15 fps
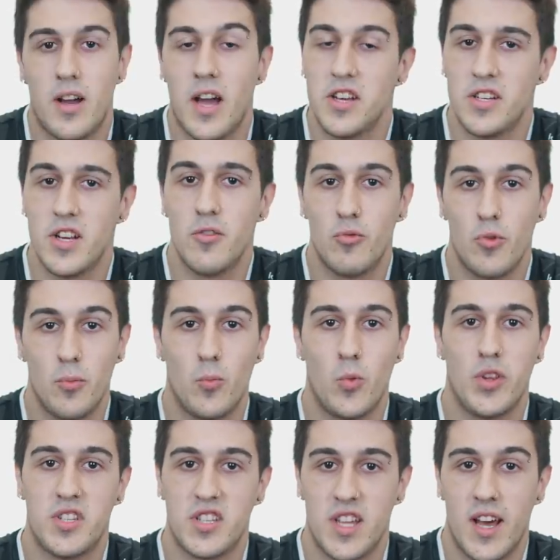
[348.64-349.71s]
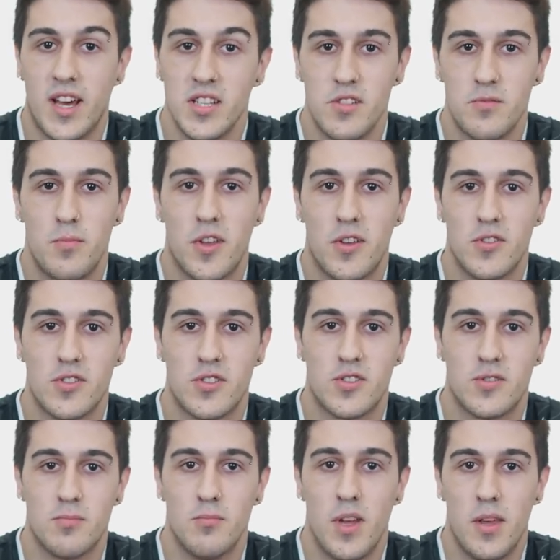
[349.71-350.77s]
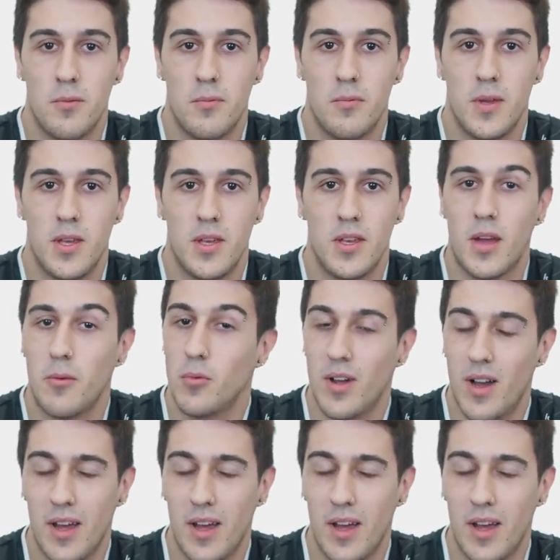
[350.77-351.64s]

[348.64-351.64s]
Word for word: I share room with Jas because maybe I,